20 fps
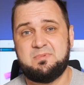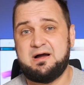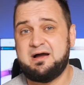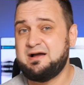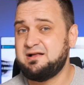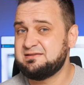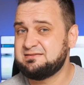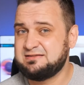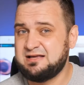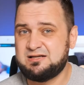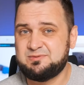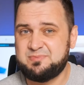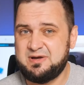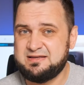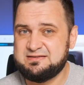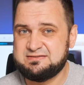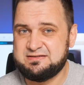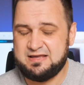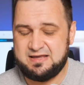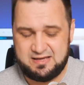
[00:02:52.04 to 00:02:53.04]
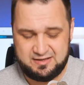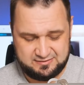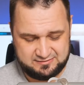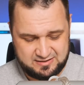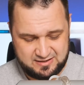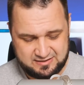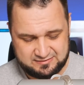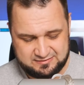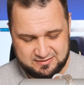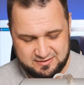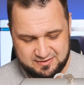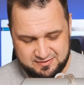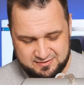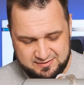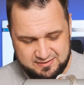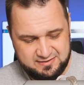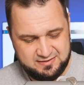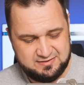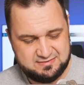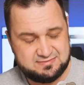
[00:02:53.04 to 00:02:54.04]
I'll start by saying that
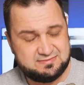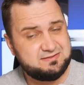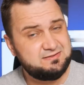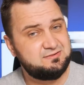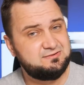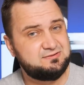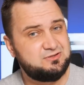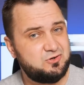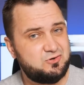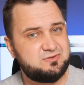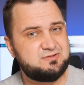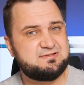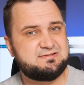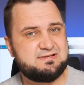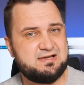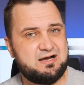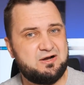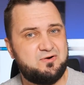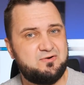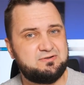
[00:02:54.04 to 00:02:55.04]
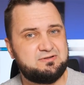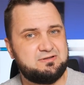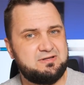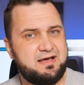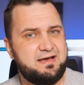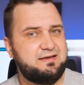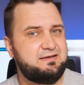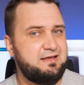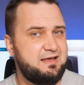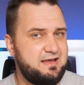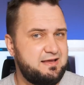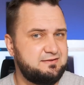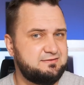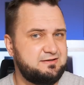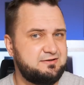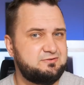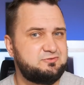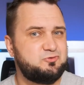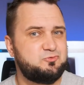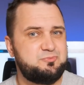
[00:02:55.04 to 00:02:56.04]
these don't sound like
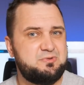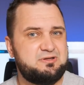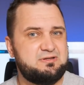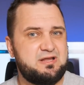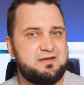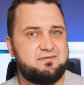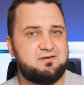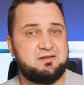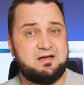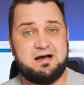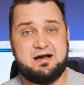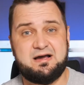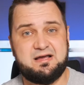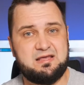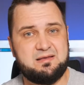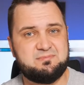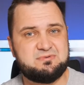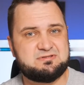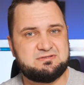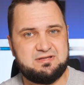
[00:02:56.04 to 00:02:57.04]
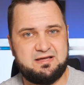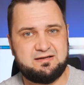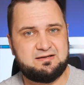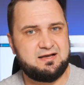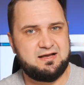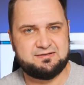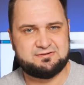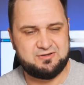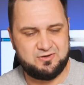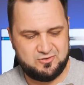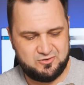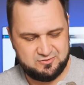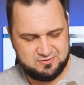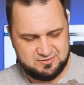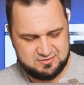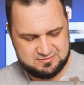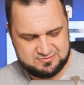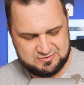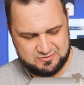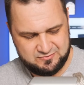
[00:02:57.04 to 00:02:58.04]
entry to mid-level IEMs like at all.
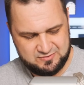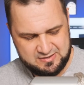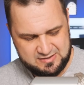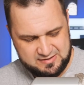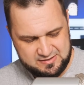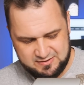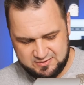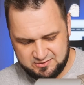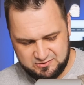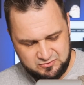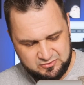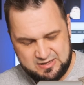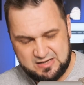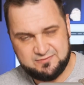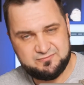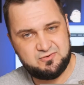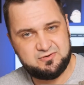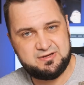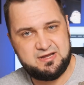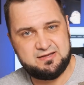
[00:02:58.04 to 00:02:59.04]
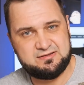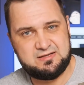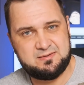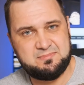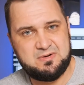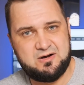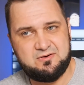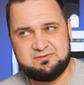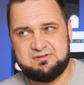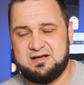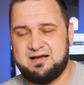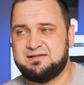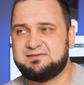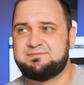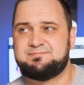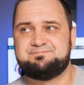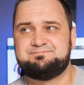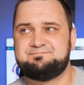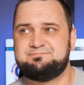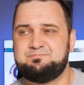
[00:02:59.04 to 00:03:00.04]
So you can forget about
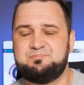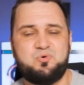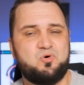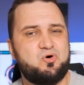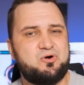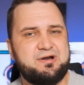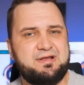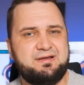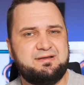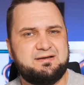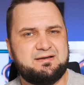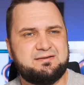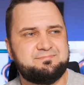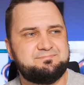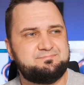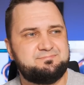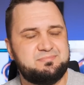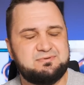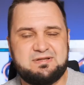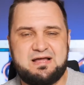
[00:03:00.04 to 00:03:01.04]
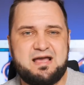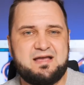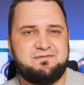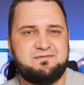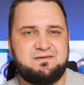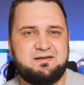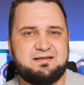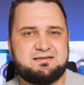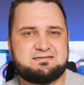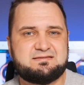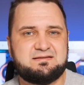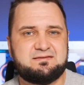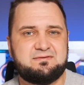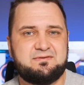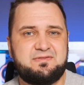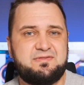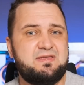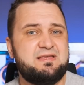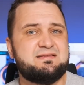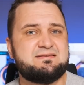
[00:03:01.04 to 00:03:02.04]
that boring and lifeless
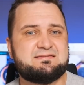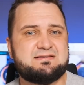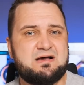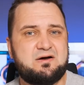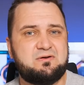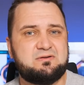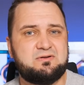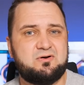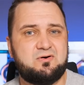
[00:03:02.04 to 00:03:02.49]
and thin sound